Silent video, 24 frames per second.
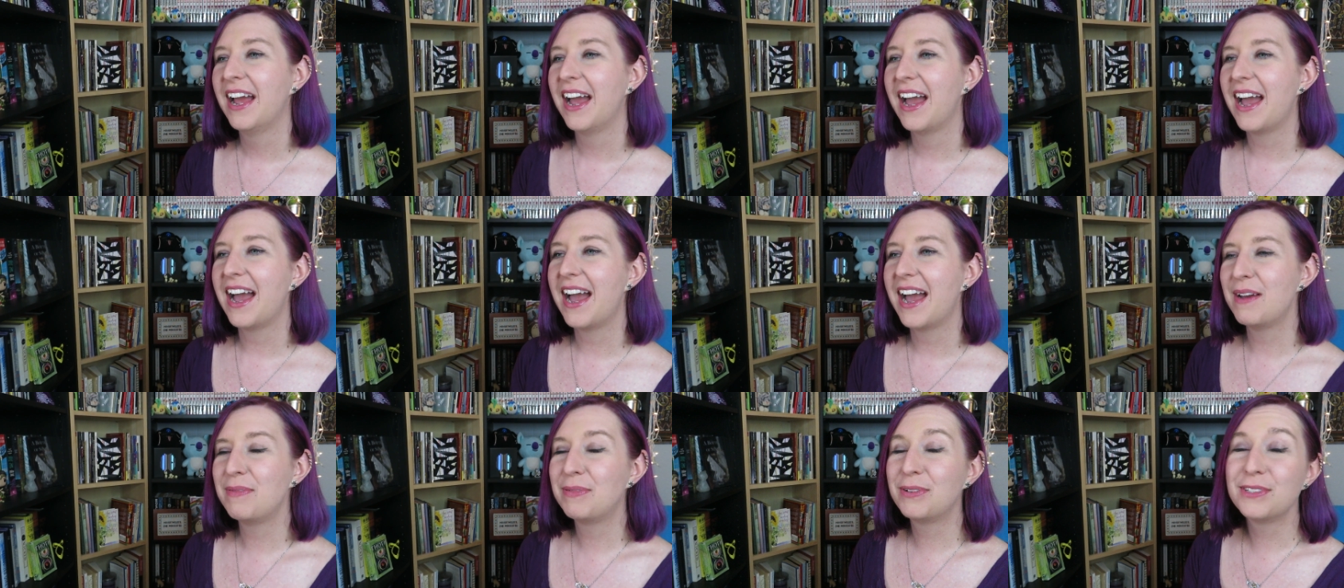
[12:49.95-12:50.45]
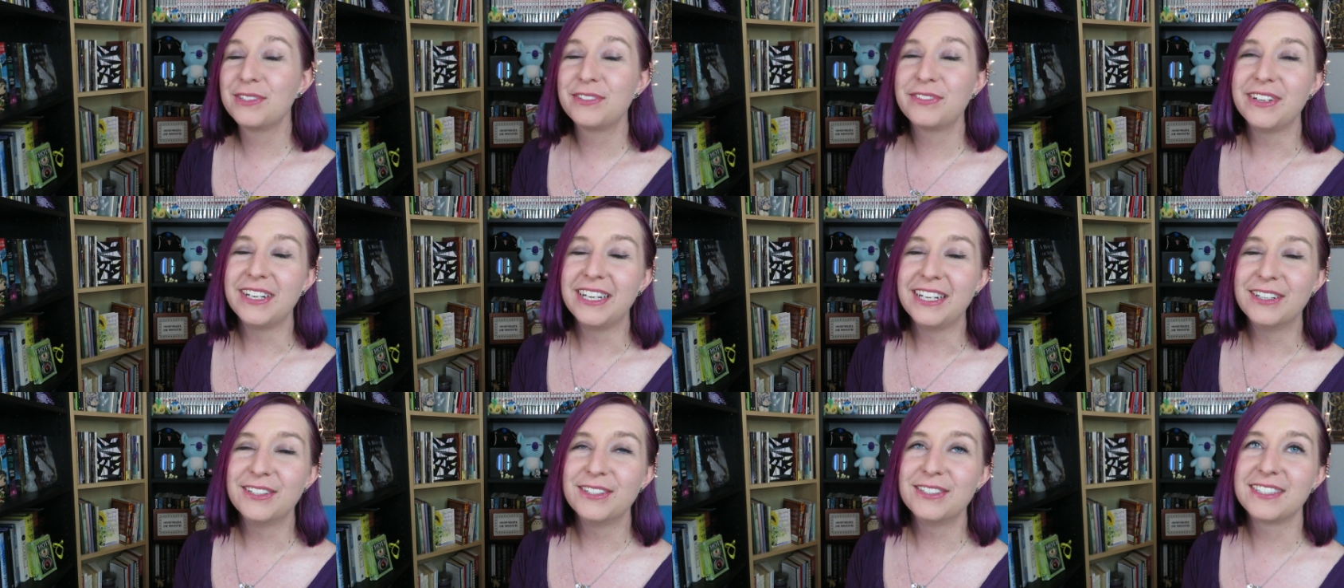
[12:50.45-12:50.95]
I post
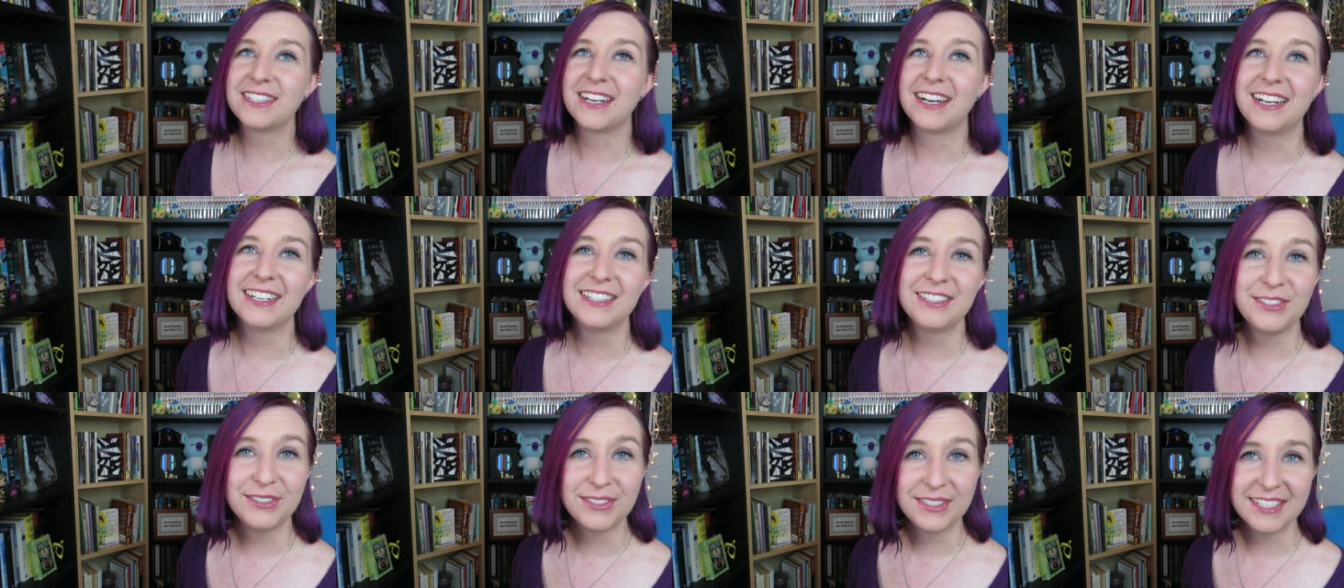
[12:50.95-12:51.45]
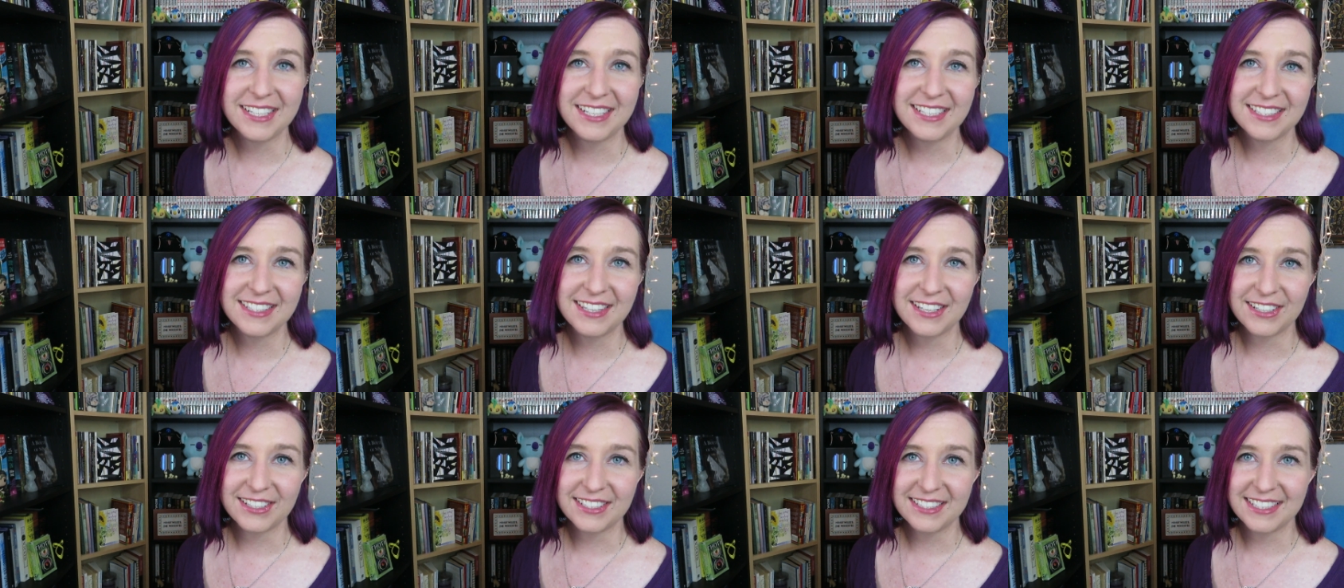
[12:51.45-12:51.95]
videos on
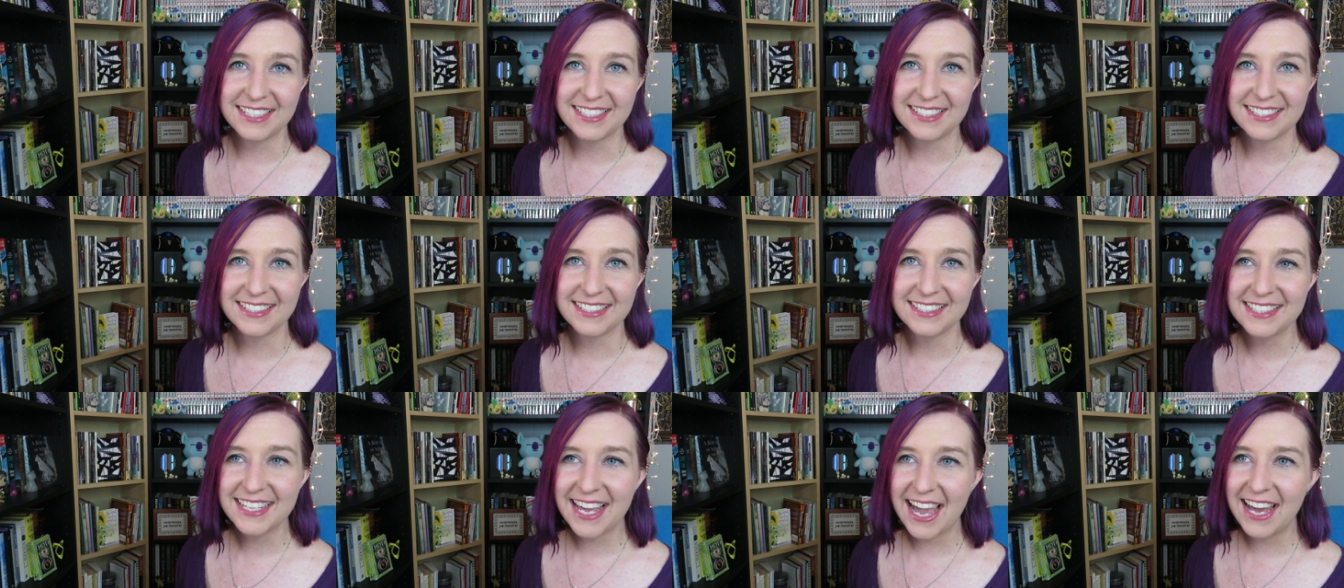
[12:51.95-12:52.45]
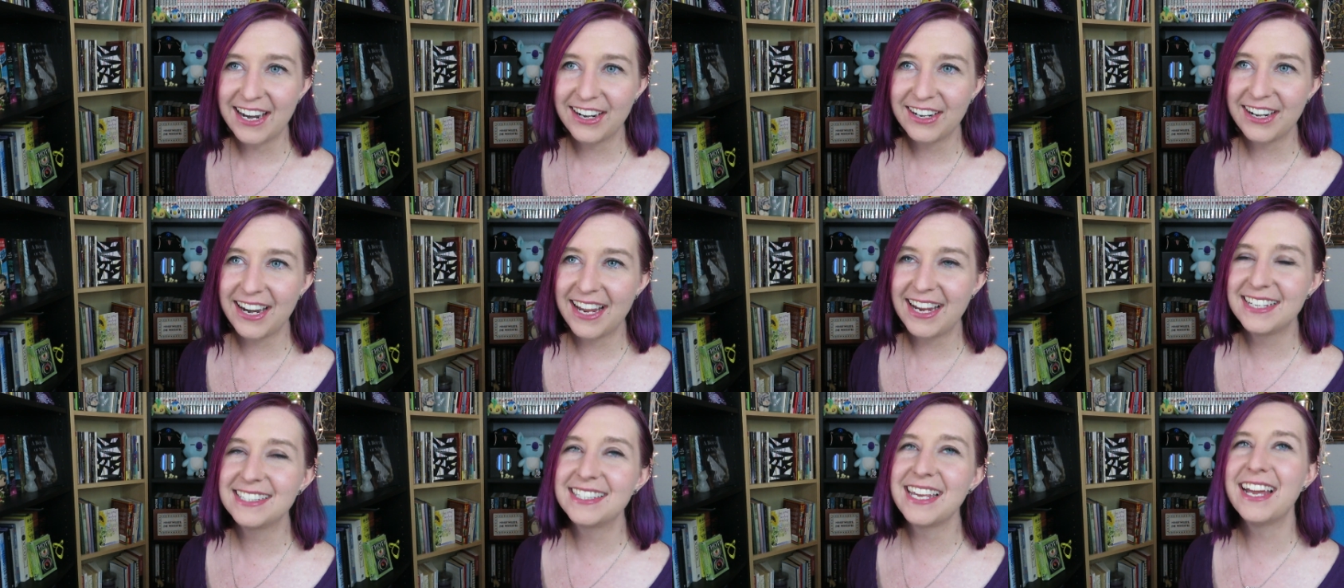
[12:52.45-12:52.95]
Tuesdays, Thursdays, and
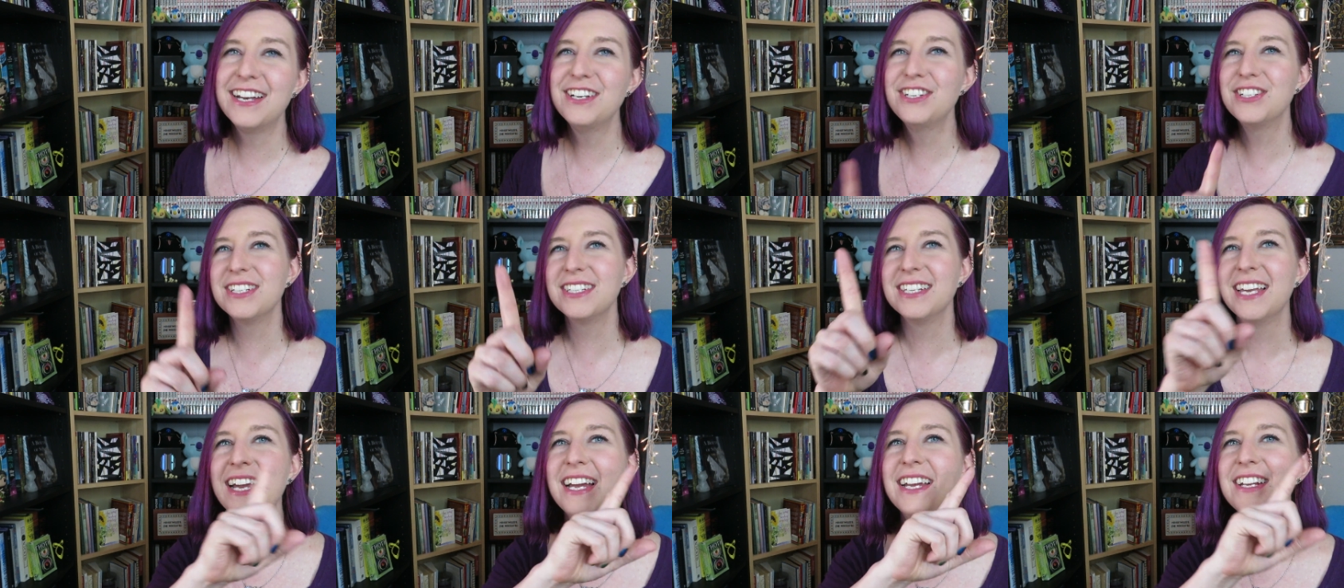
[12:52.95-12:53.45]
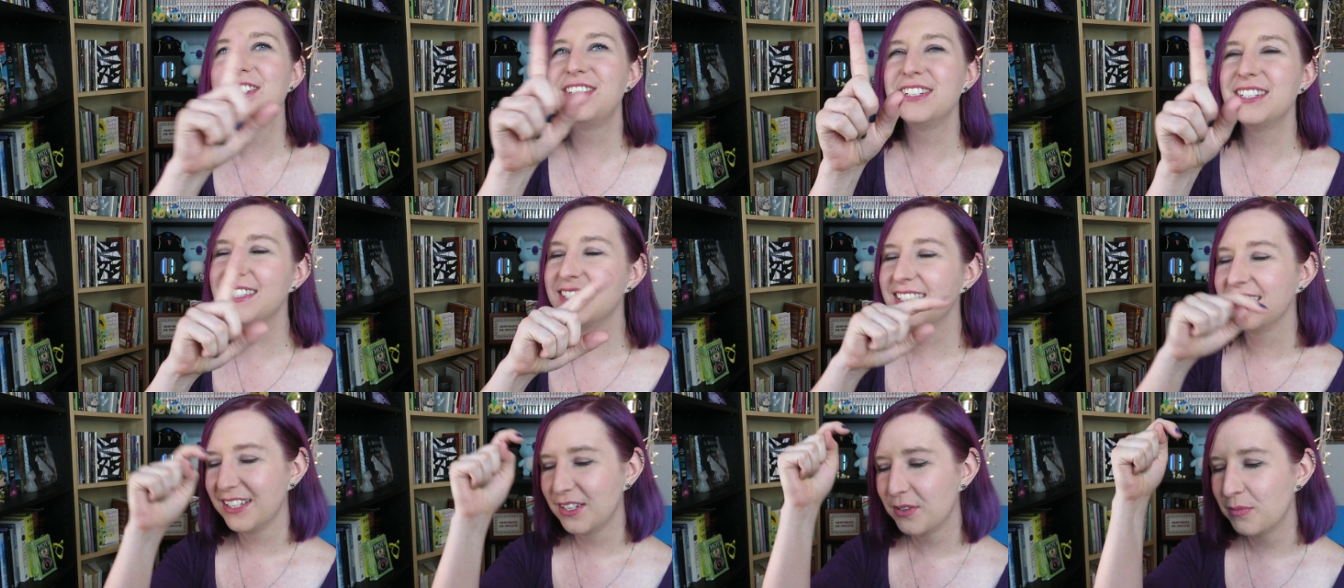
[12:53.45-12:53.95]
Saturdays. And just,
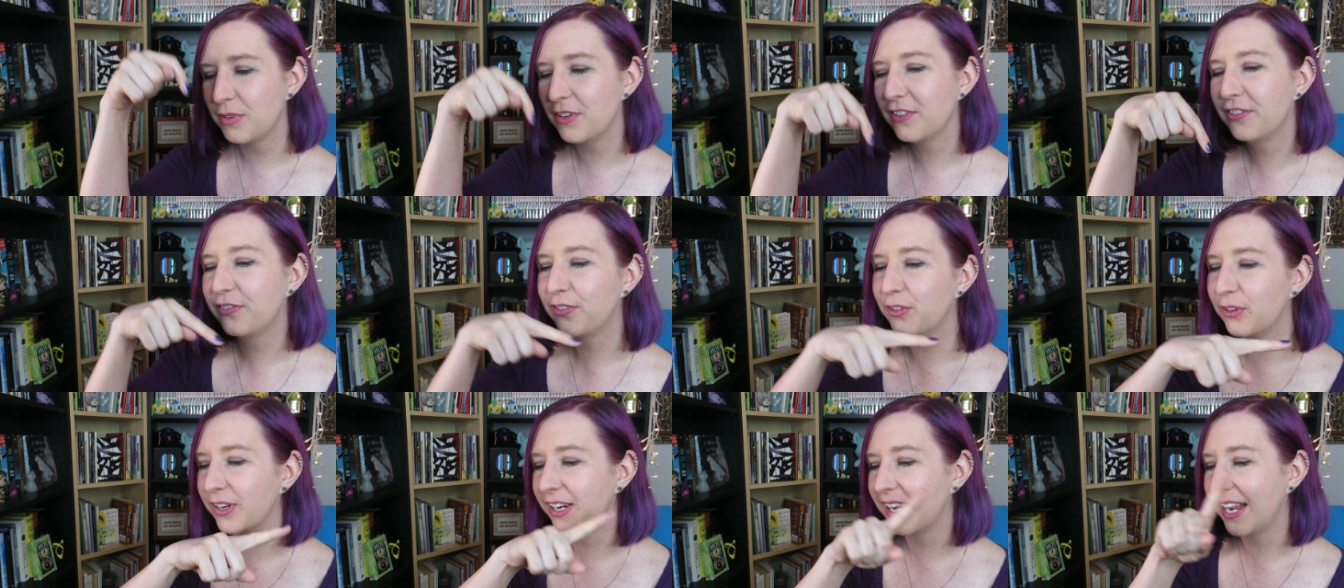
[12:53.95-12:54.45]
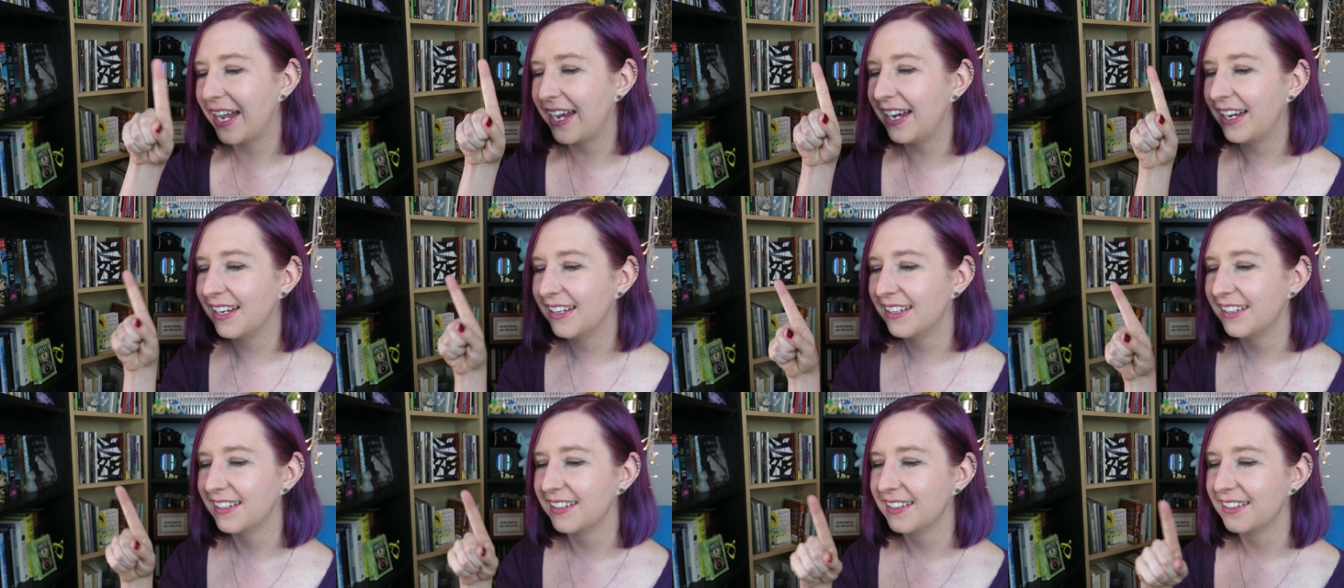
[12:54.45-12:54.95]
just before
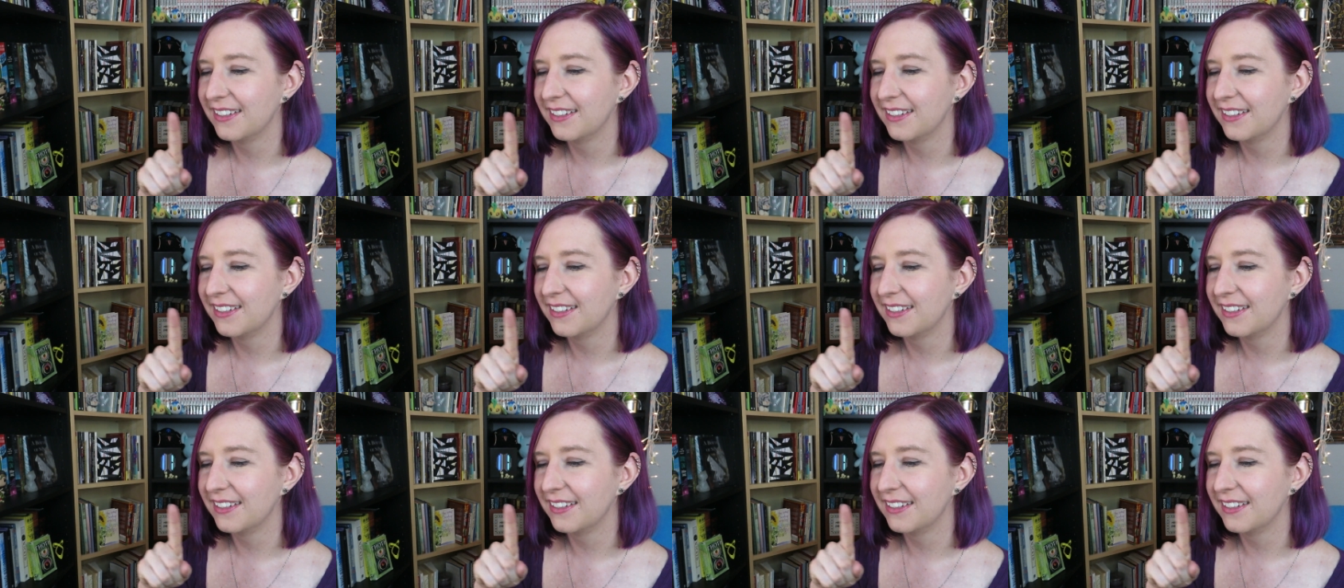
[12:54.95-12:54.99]
I